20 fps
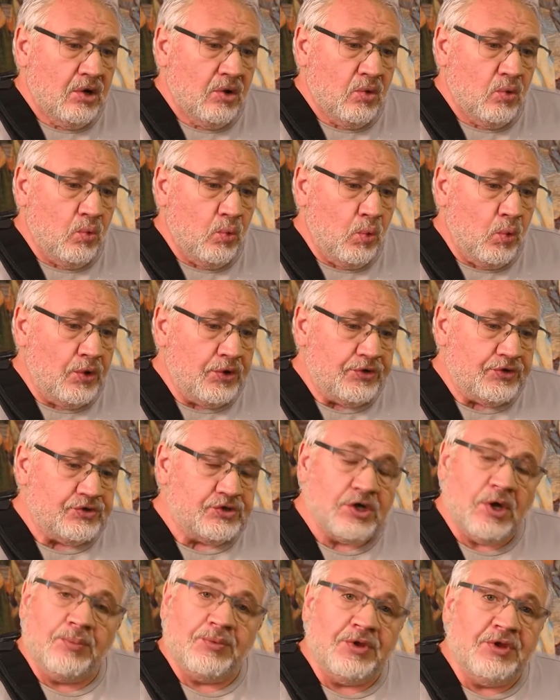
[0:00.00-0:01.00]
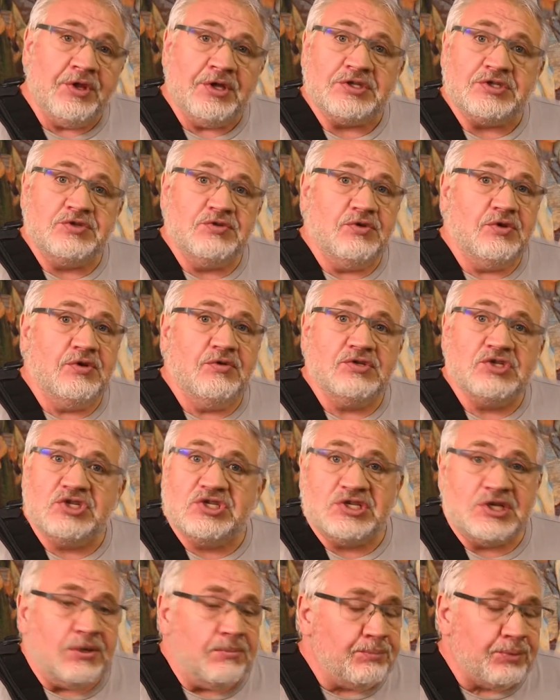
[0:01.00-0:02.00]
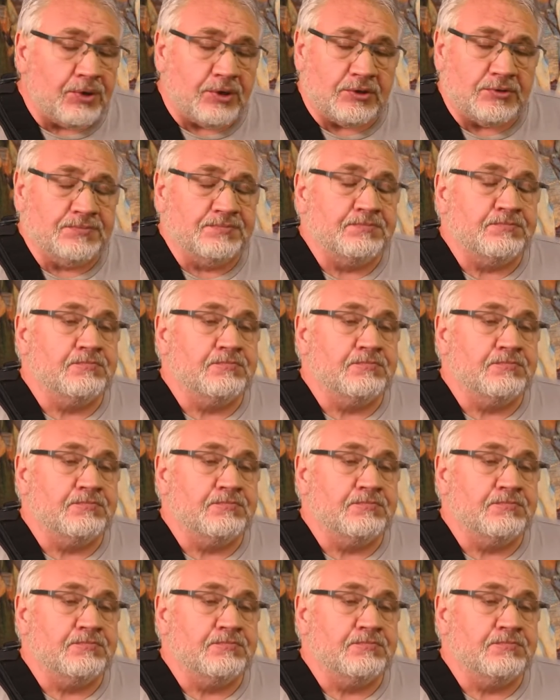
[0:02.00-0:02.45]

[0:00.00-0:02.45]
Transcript: with something that's simple.